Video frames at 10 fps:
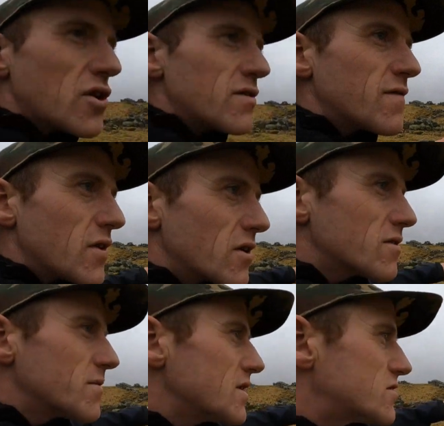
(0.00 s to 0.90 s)
on
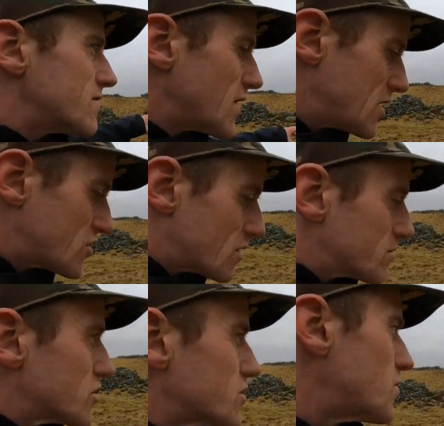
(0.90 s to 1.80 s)
further with this adventure, I
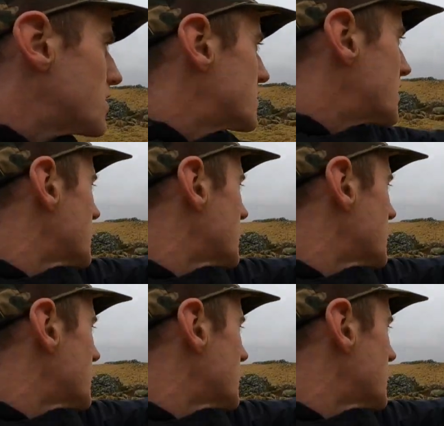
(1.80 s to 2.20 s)
was just wanting to